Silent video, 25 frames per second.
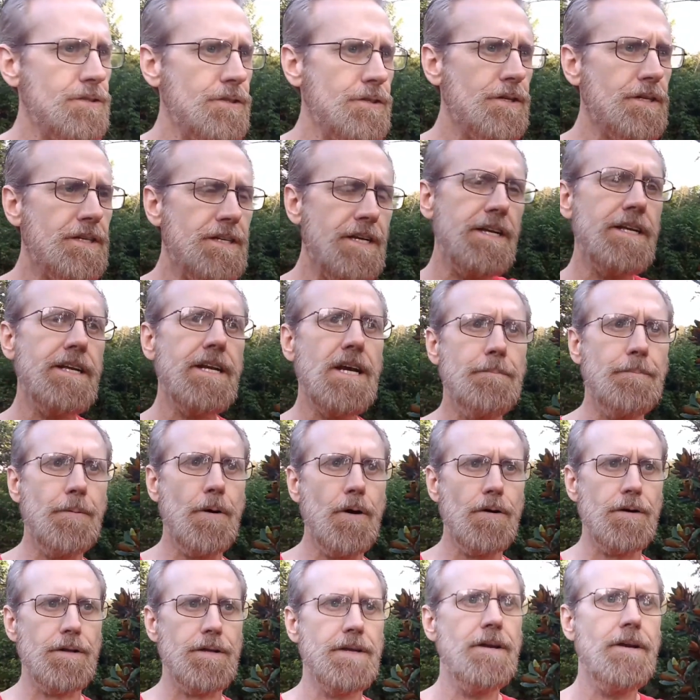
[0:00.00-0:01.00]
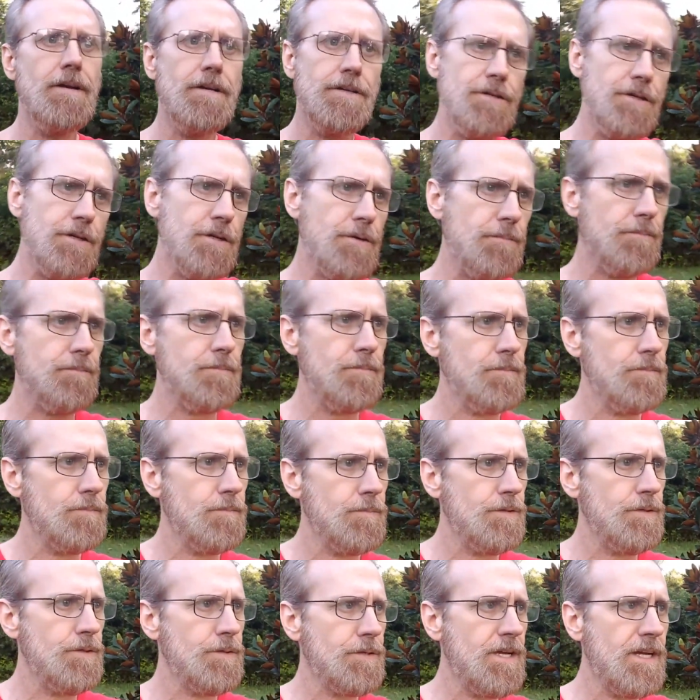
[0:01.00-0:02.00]
So you're getting up early. You're
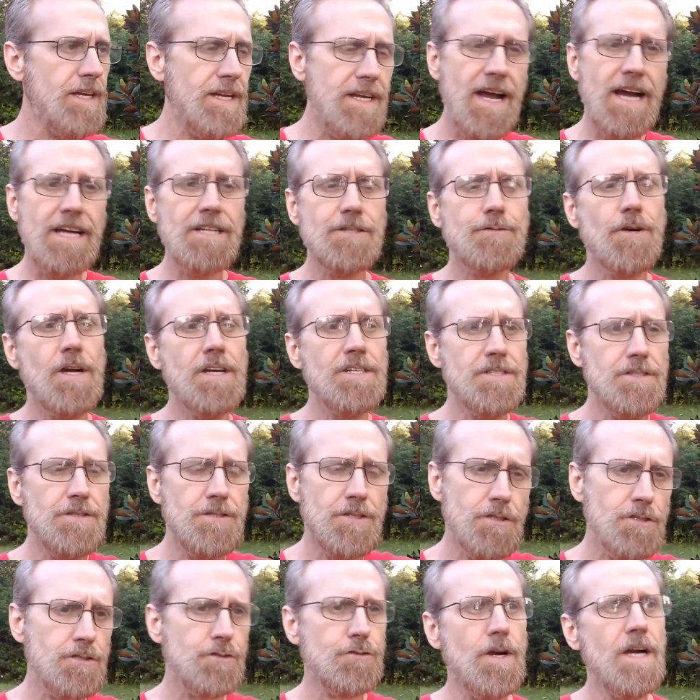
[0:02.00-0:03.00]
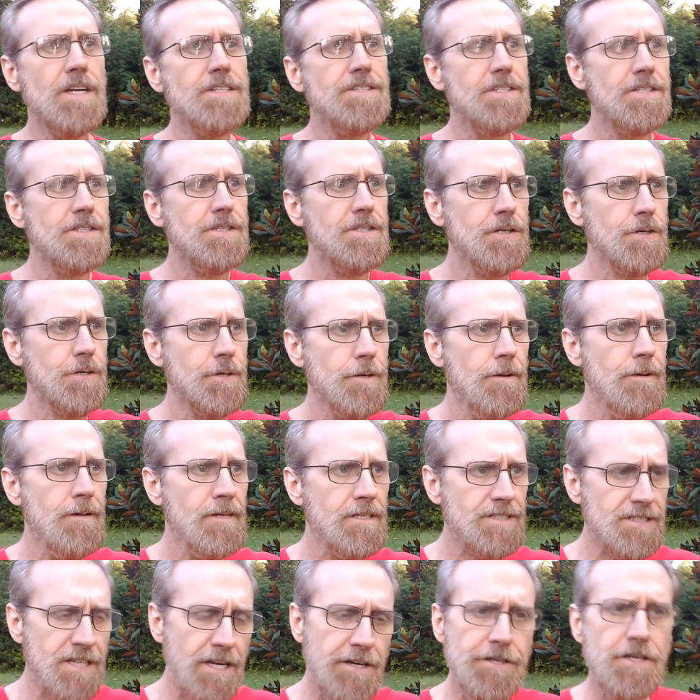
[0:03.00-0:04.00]
getting hydration. You're stretching. You're
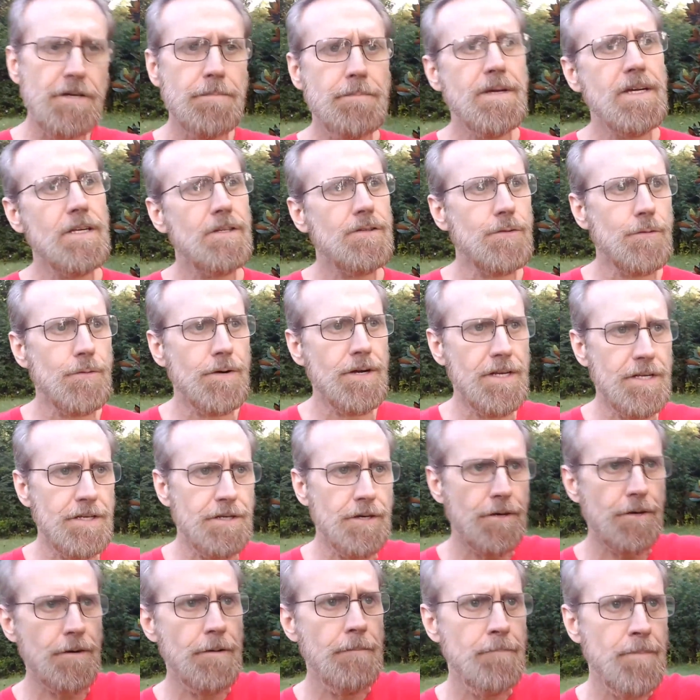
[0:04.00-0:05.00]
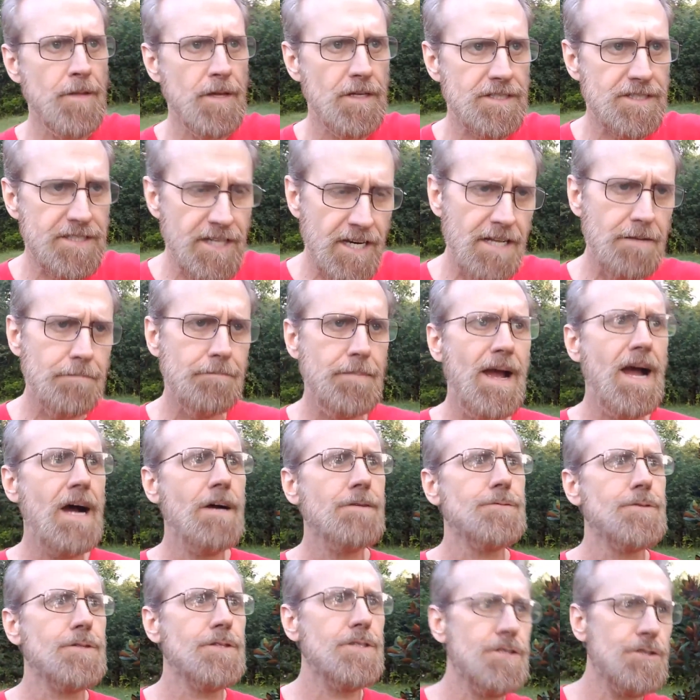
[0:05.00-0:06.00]
setting your big three. You're setting
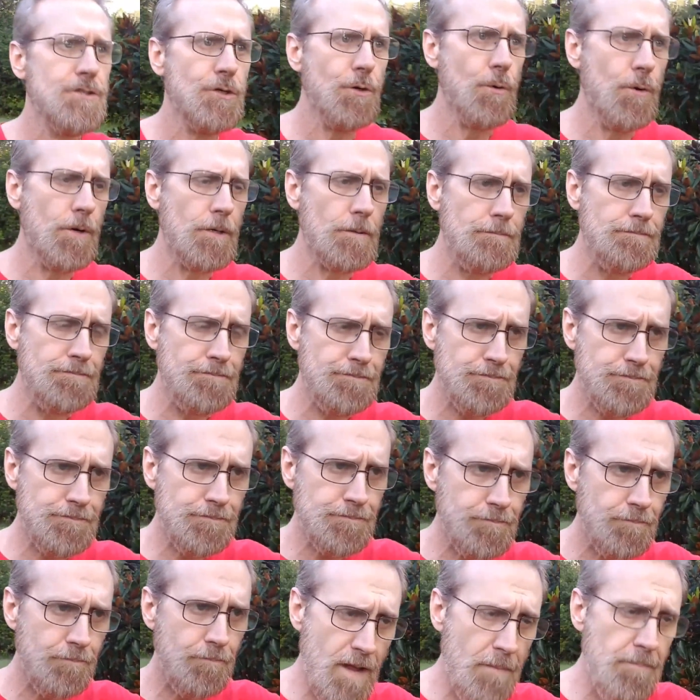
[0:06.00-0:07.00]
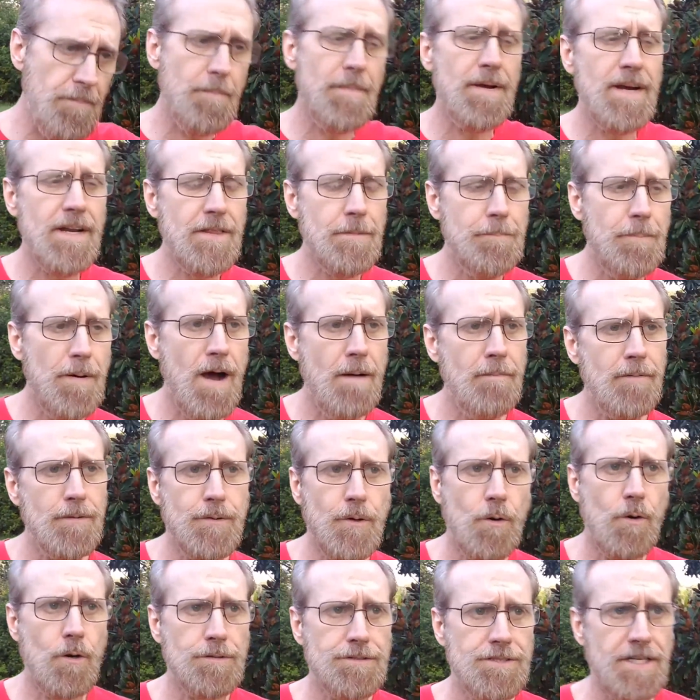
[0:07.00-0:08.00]
boundaries. You're implementing the
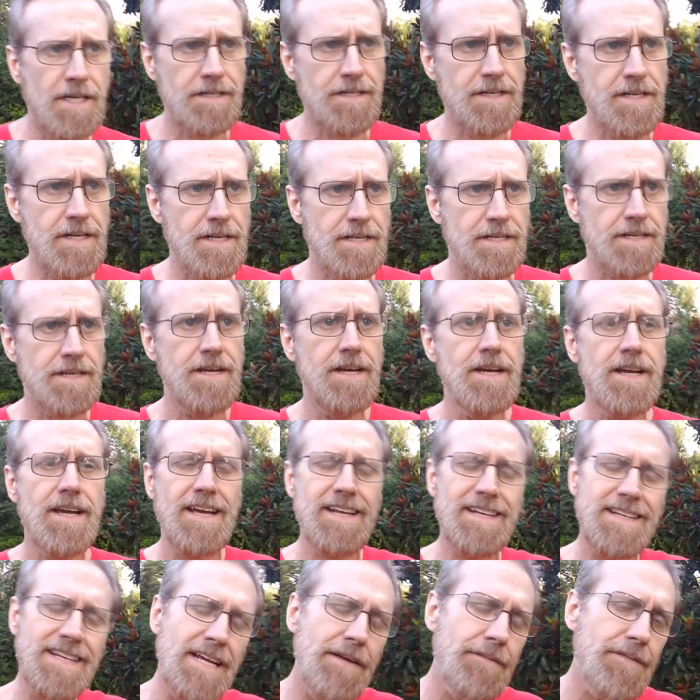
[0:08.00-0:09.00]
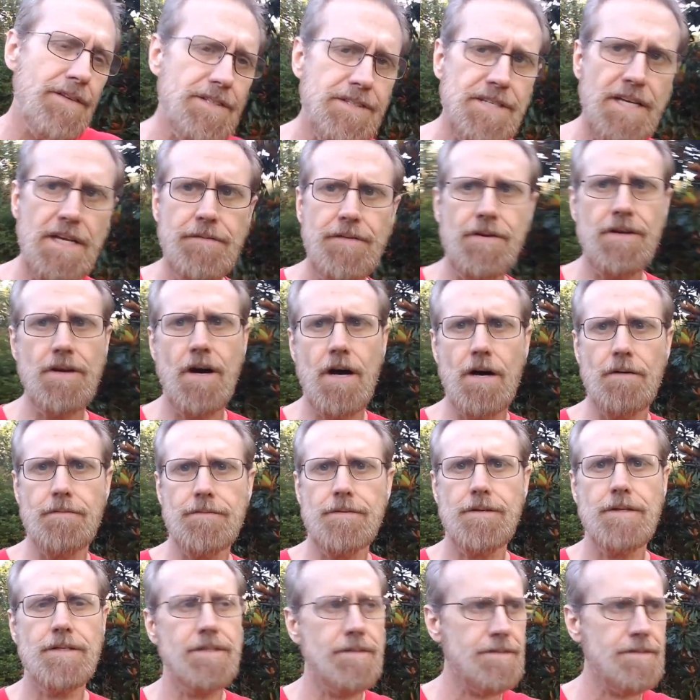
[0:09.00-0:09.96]
Pomodoro technique and leaving the TV off.